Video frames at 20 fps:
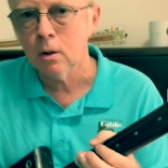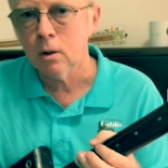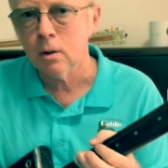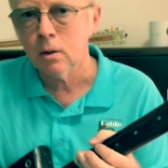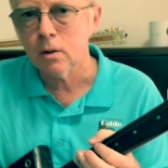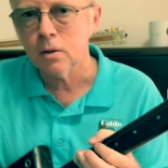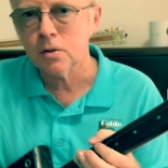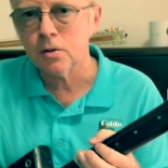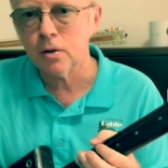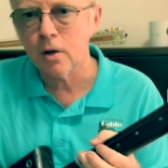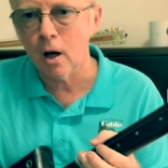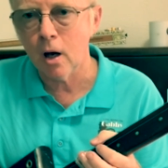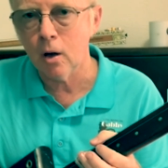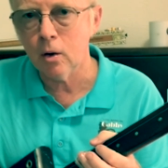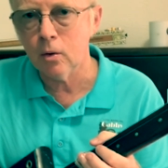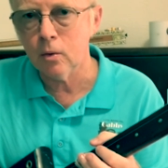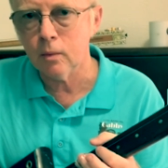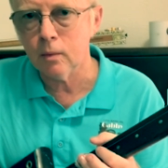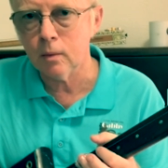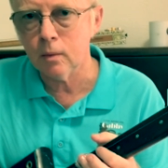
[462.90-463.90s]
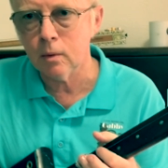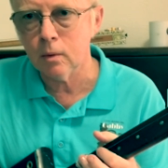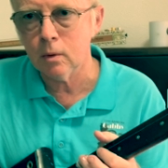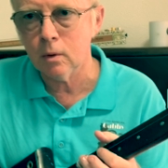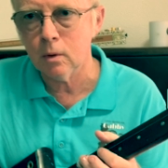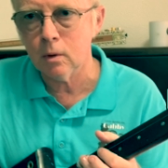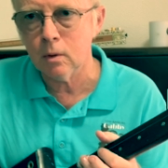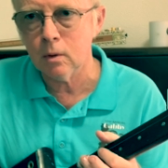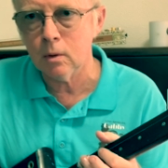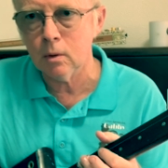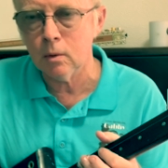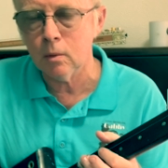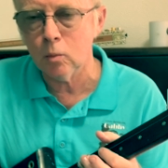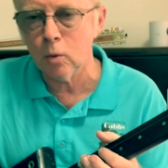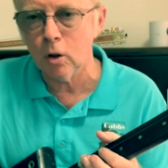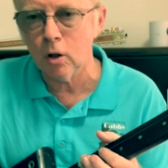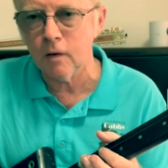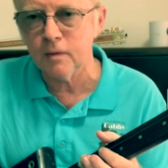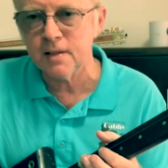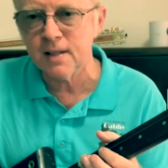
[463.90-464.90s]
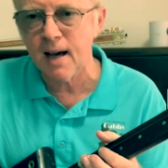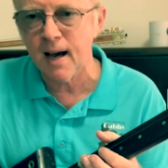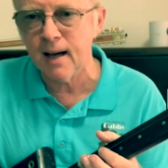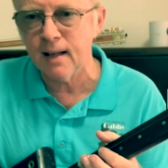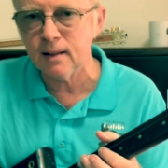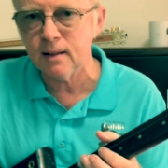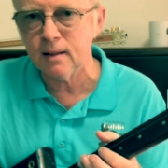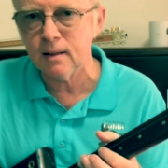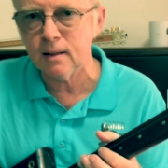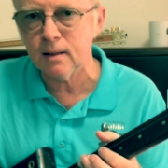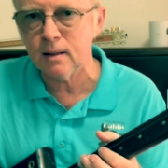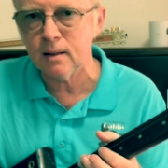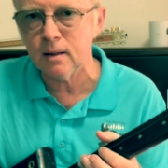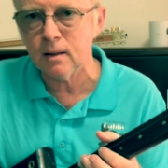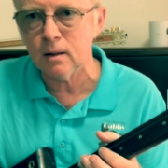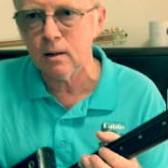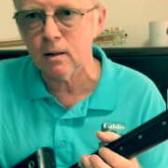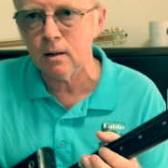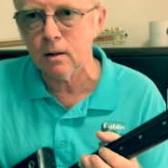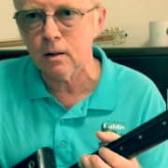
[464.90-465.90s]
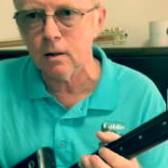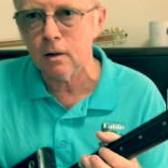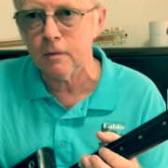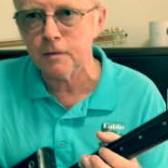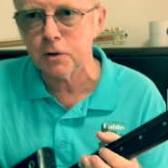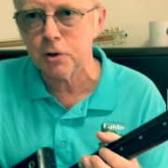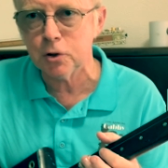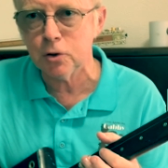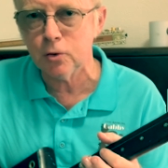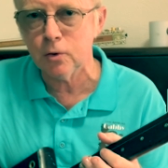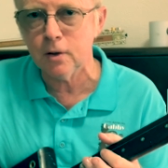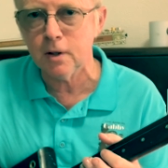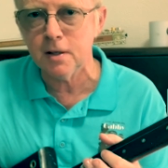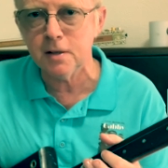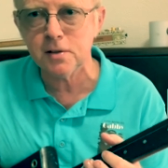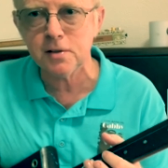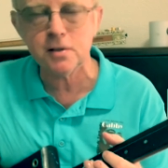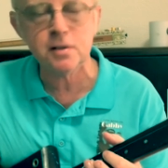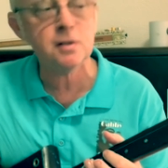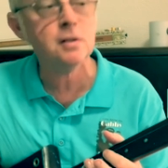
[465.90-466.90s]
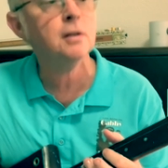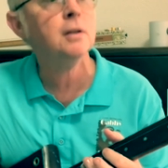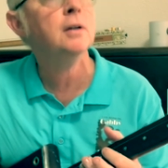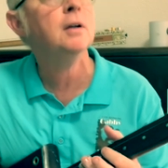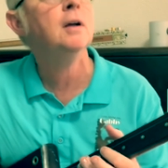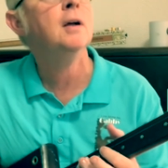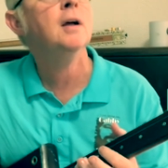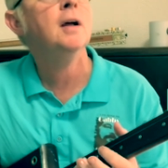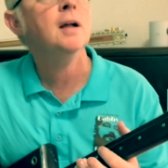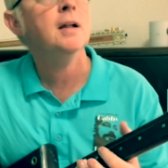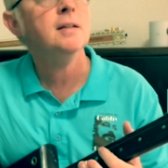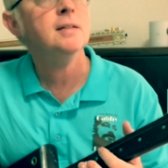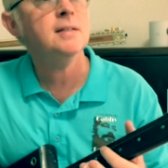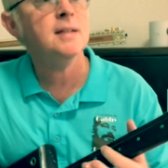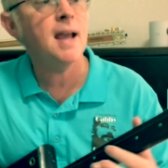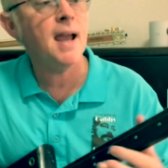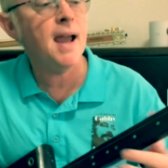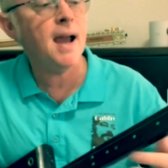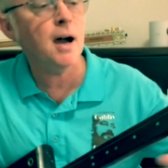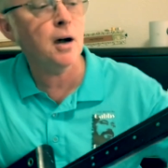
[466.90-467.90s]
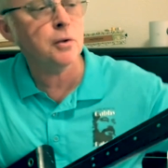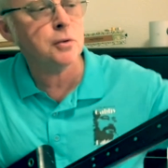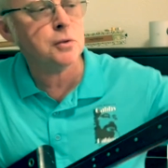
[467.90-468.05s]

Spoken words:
So what I've done, I've tuned this down